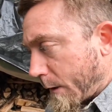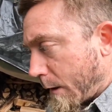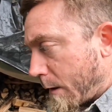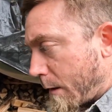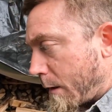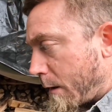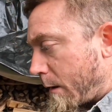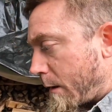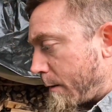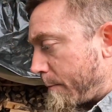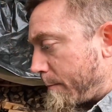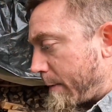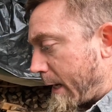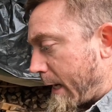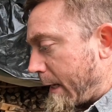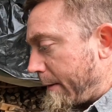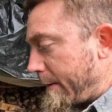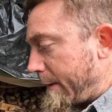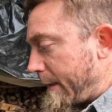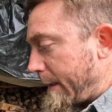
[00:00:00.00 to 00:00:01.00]
or
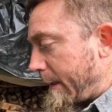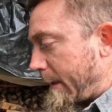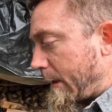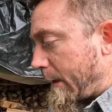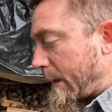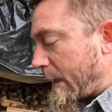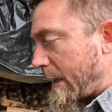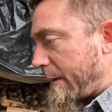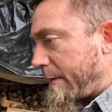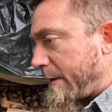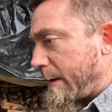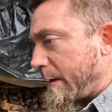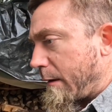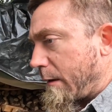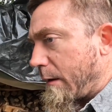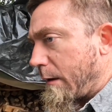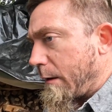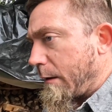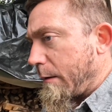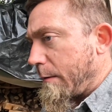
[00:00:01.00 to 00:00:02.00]

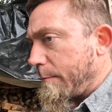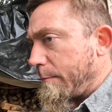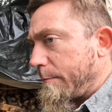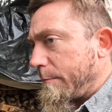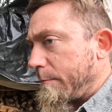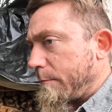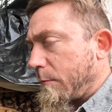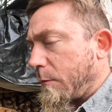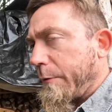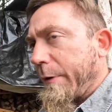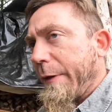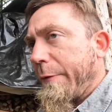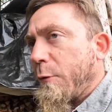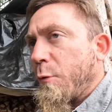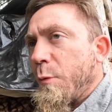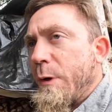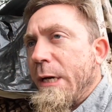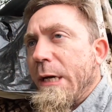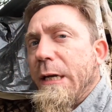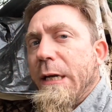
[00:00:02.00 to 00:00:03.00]
the other
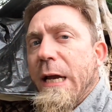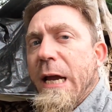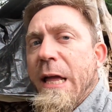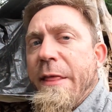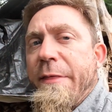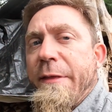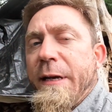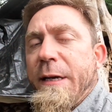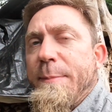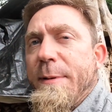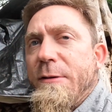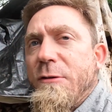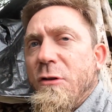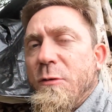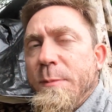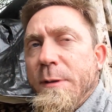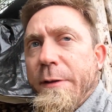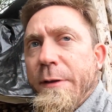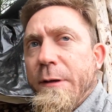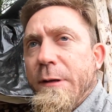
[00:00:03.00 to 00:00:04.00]
week, and then he messaged
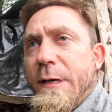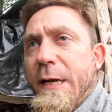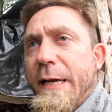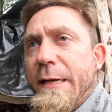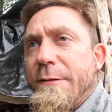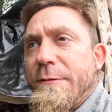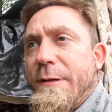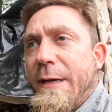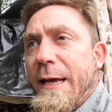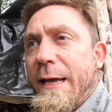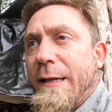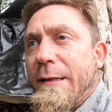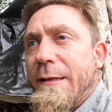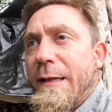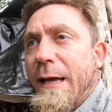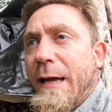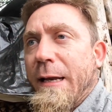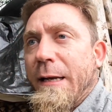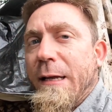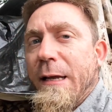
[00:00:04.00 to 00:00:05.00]
me the other day saying
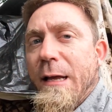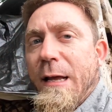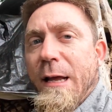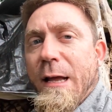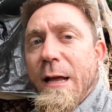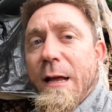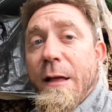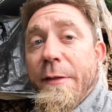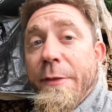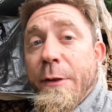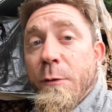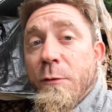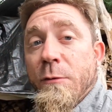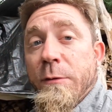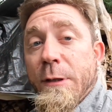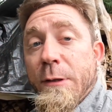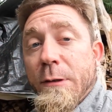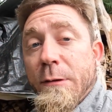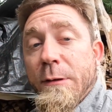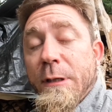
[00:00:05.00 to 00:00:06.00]
that there was
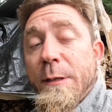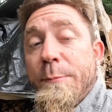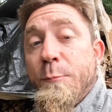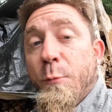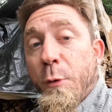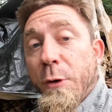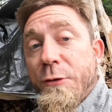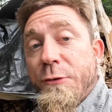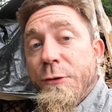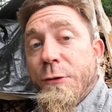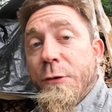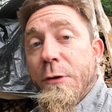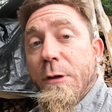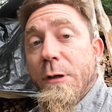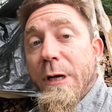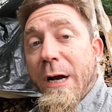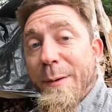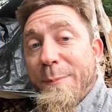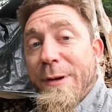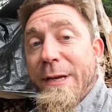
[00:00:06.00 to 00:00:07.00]
literally moisture
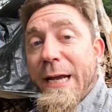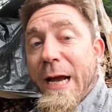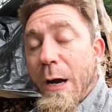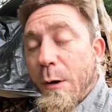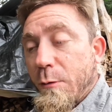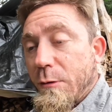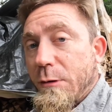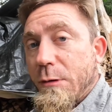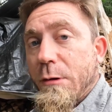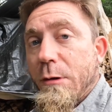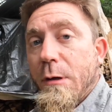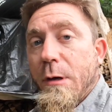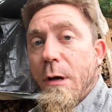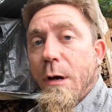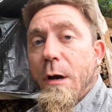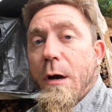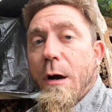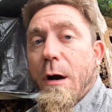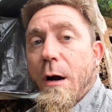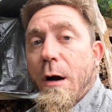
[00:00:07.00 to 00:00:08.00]
coming out
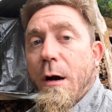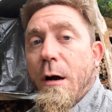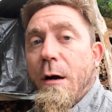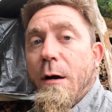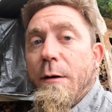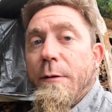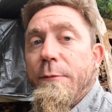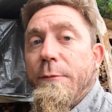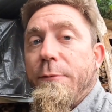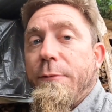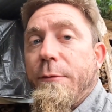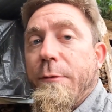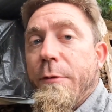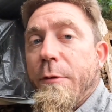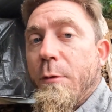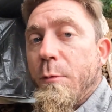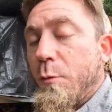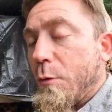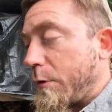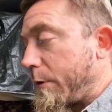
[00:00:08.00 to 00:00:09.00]
of
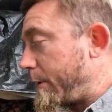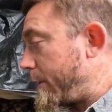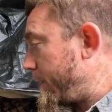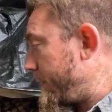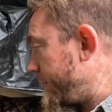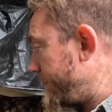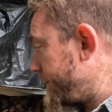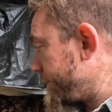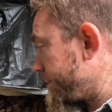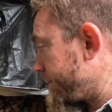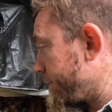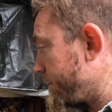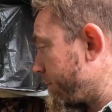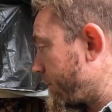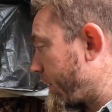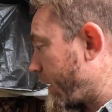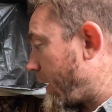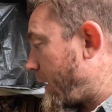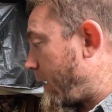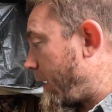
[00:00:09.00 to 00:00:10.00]
the wood,
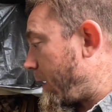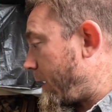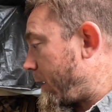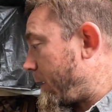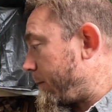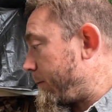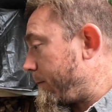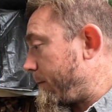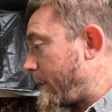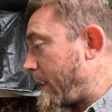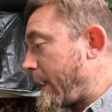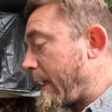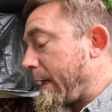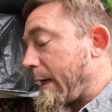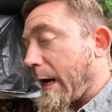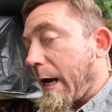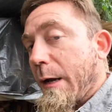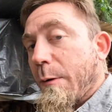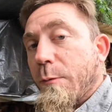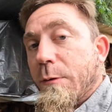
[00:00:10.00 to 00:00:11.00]

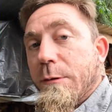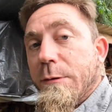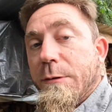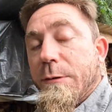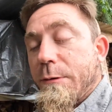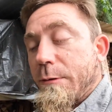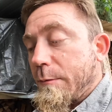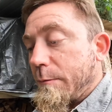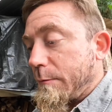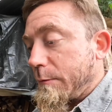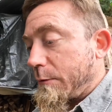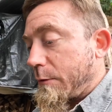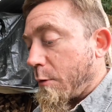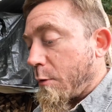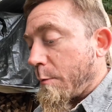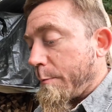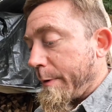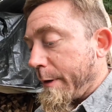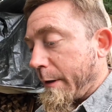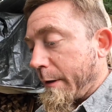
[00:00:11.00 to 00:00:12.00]
and I was so
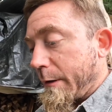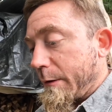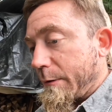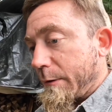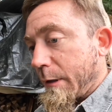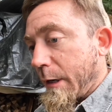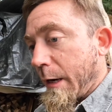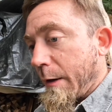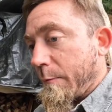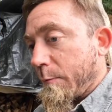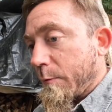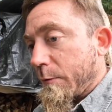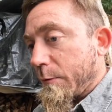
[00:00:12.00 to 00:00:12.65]
embarrassed. I